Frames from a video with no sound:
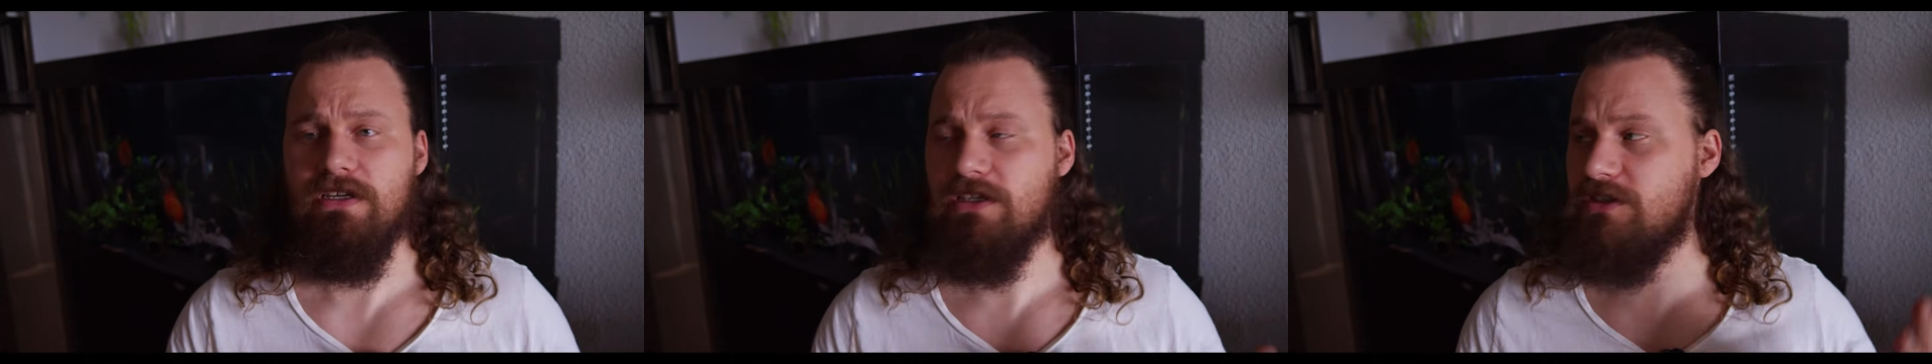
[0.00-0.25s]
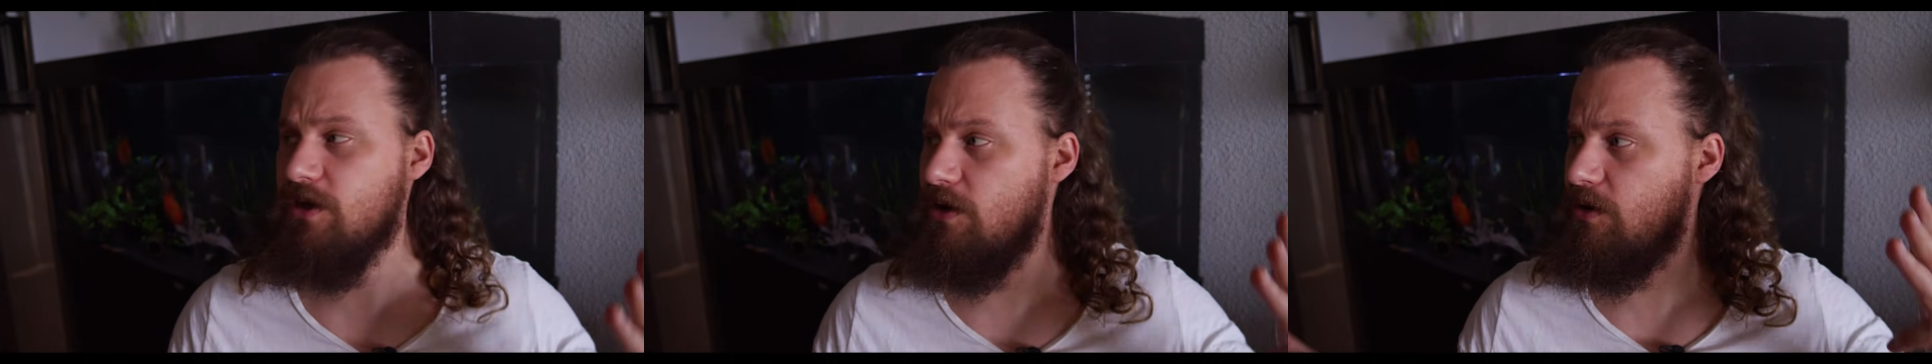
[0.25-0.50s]

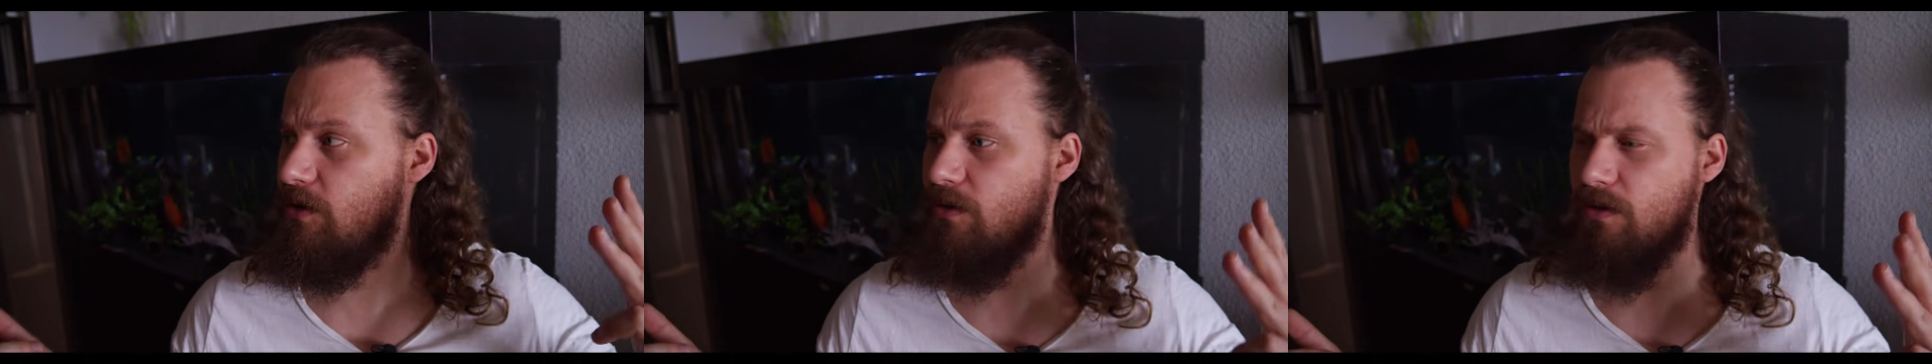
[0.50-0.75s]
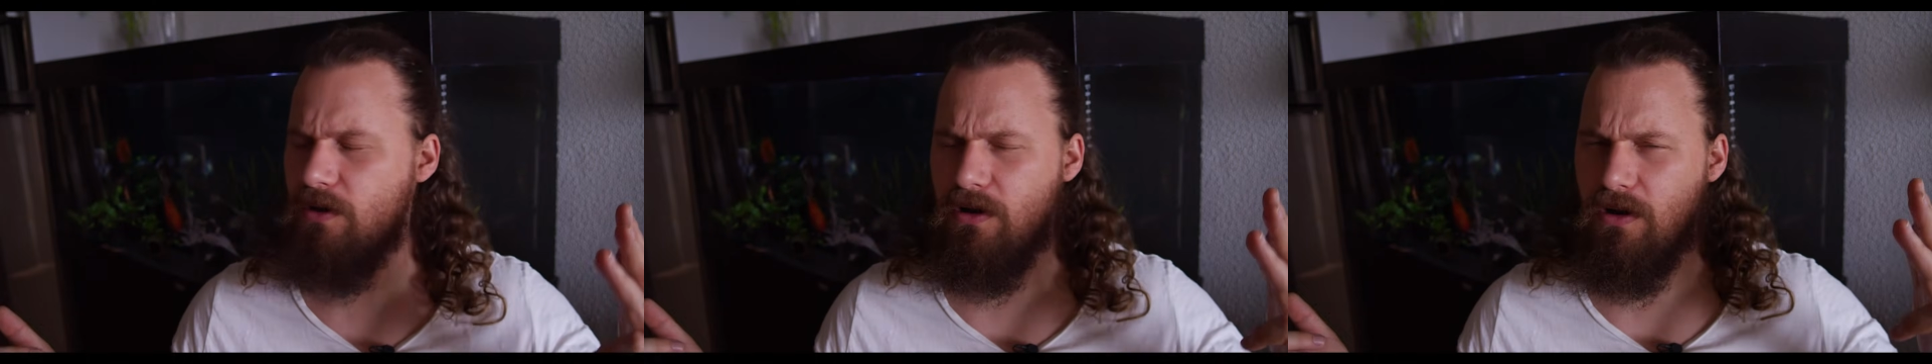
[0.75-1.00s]
So
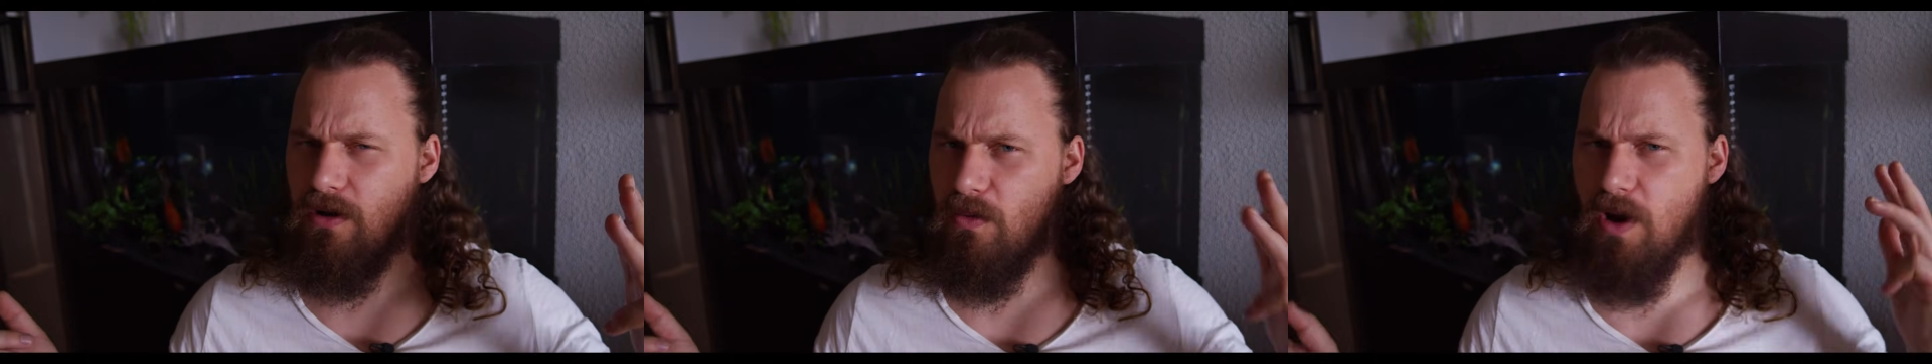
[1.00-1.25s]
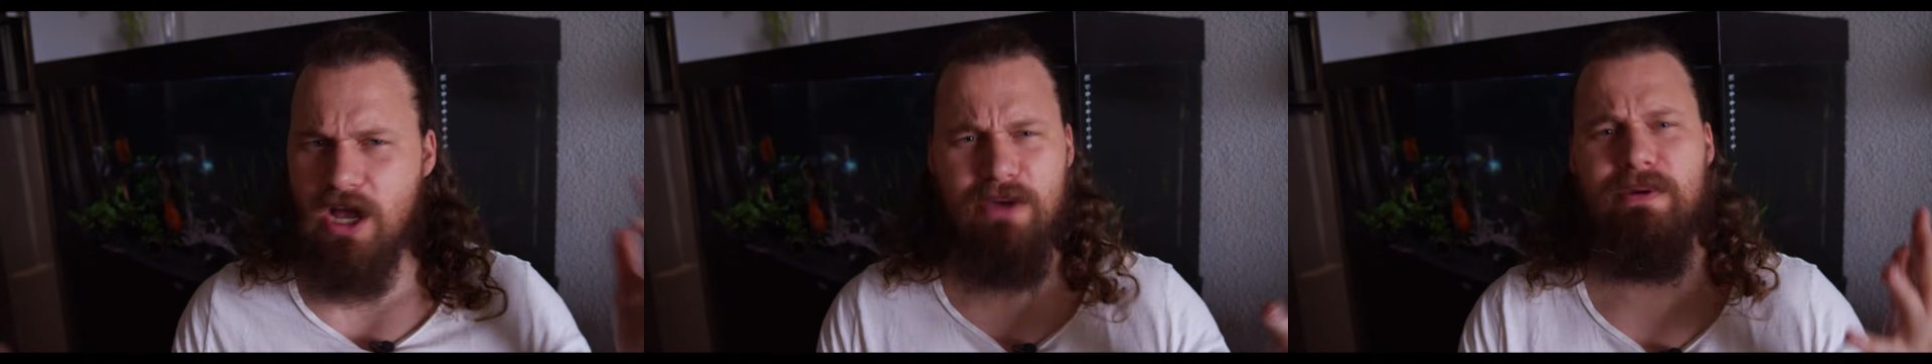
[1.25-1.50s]

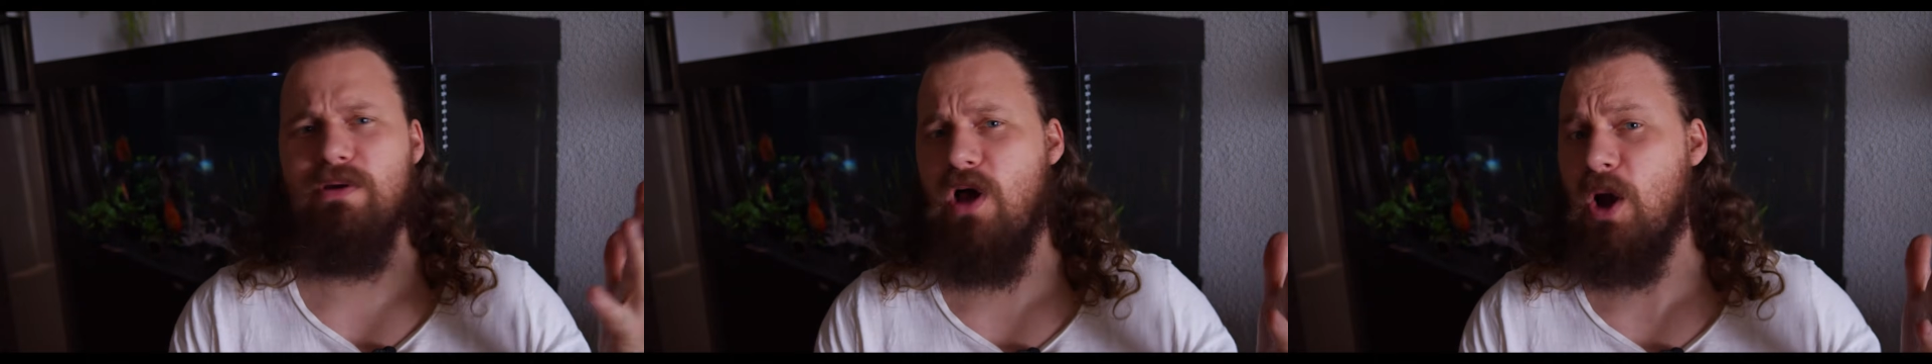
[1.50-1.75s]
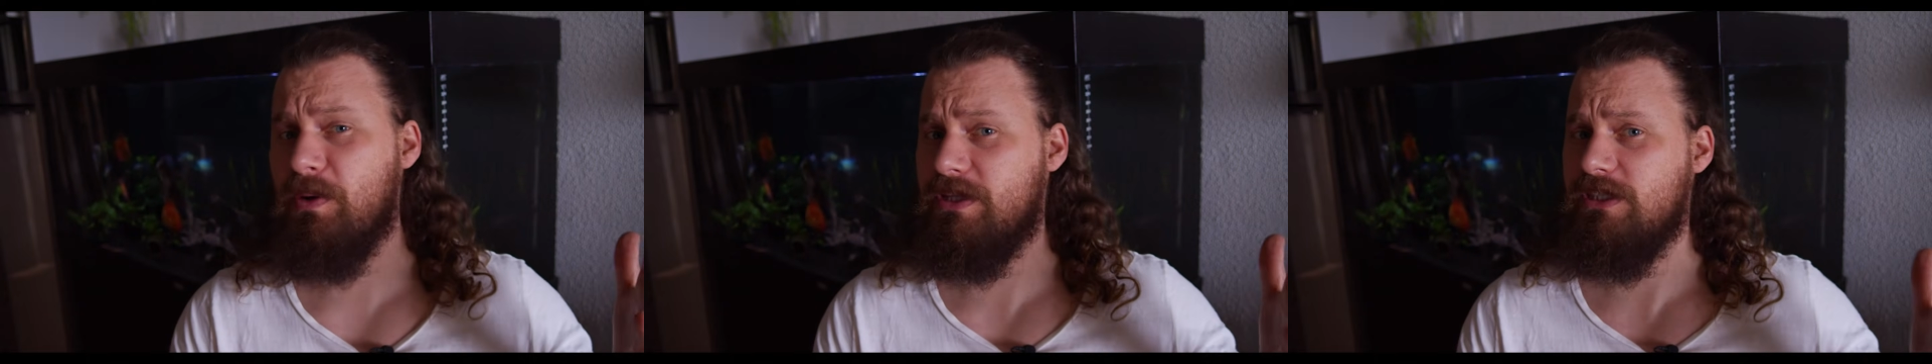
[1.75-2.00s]
what could be
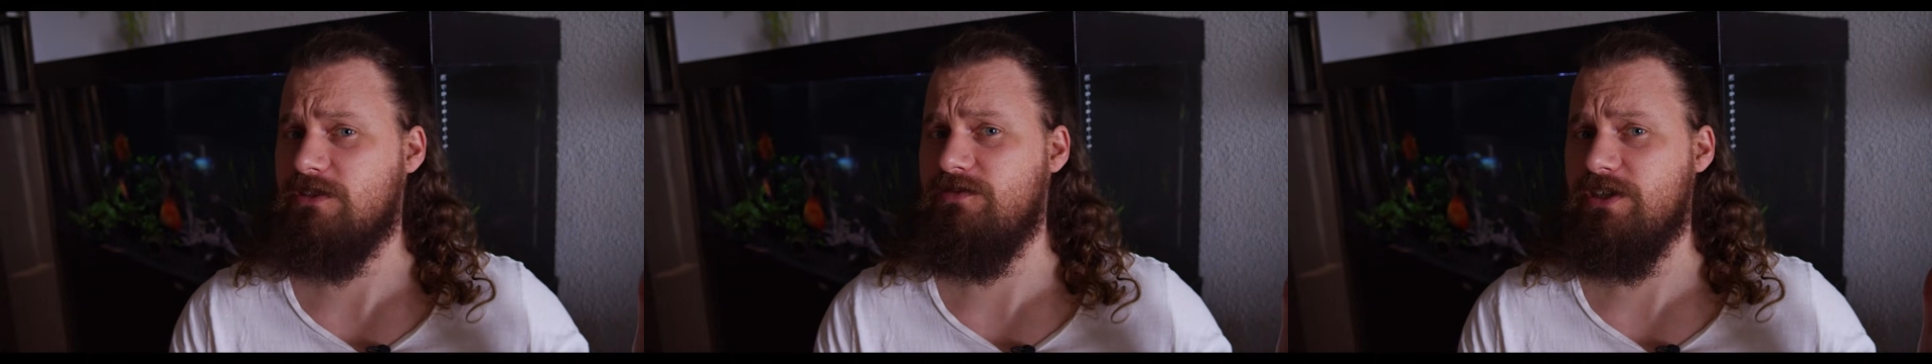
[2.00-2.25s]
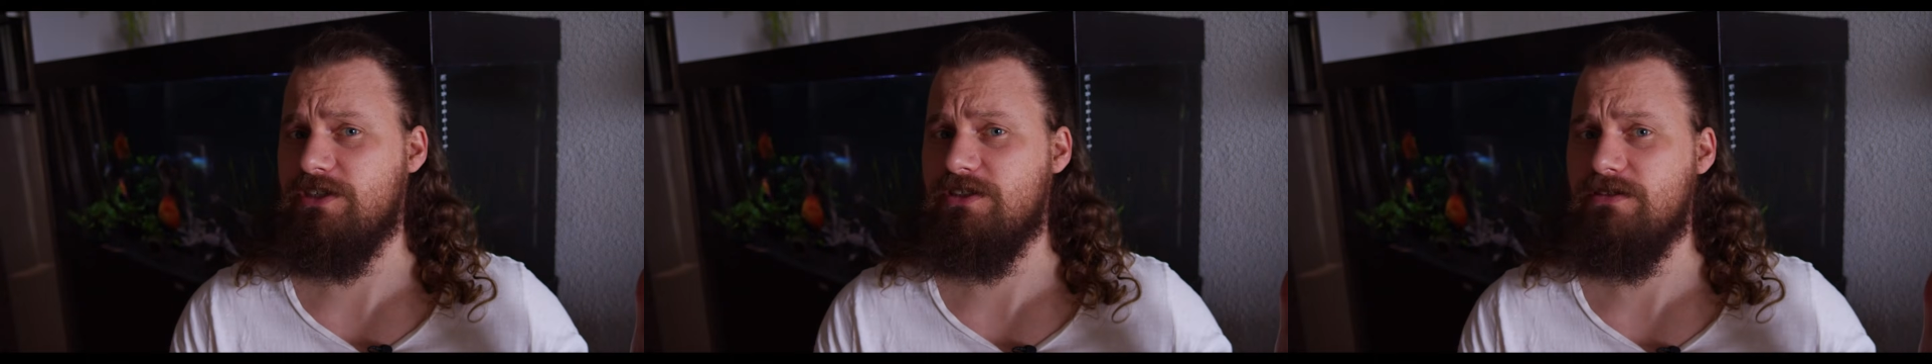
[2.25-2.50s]
wrong with this
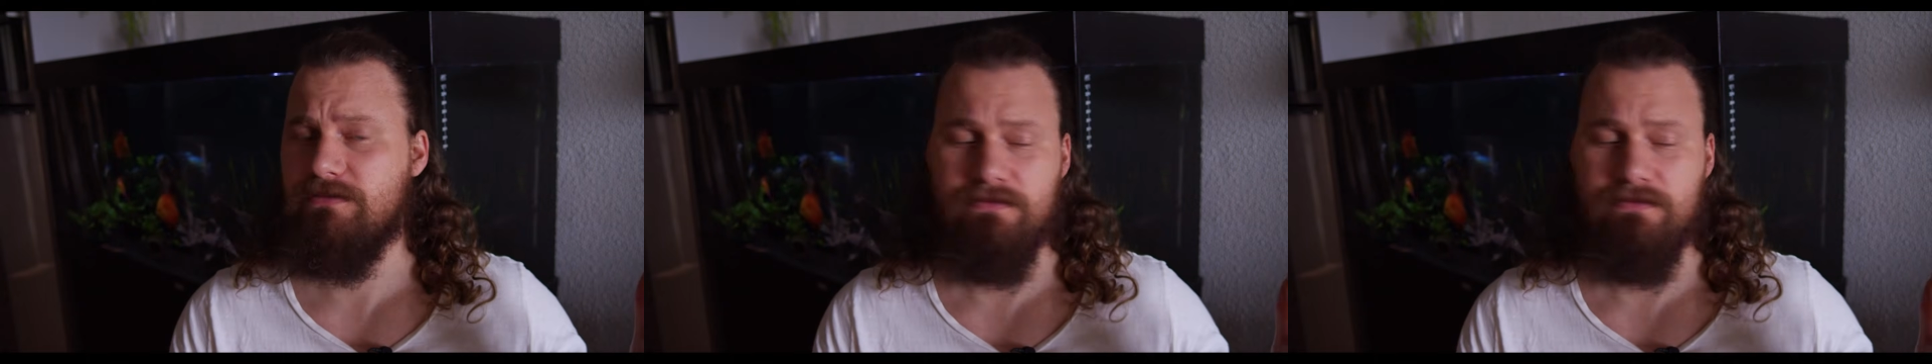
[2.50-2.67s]
fish?